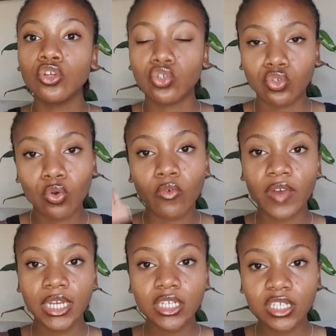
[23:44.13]
So
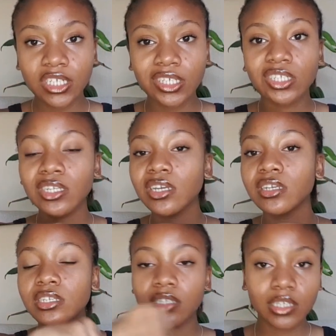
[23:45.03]
find a niche,
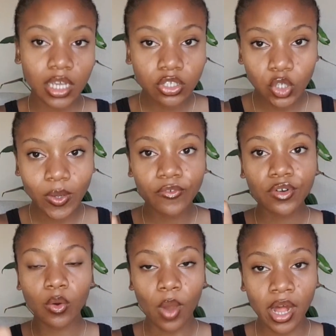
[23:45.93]
stick to it for
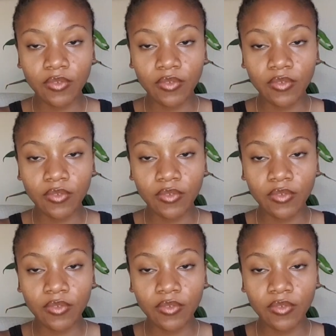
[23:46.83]
a while.